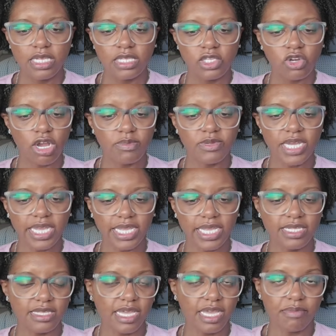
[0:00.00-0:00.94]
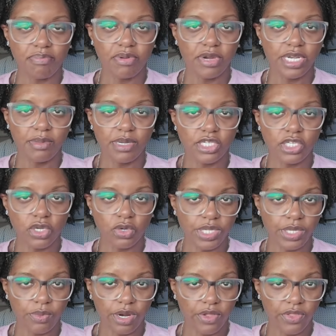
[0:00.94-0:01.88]
scrub jackets, I pretty much
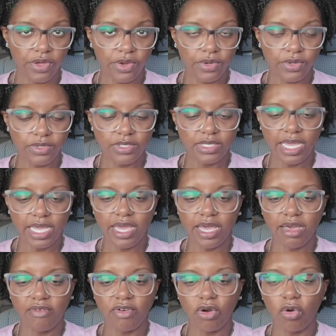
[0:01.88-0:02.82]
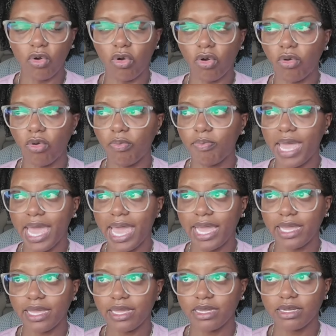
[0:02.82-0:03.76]
only wear those. I have a whole
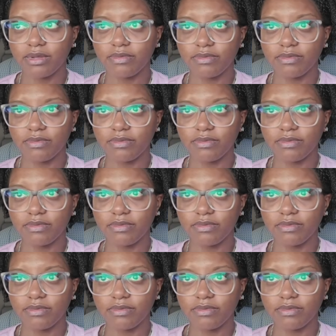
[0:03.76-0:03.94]
pack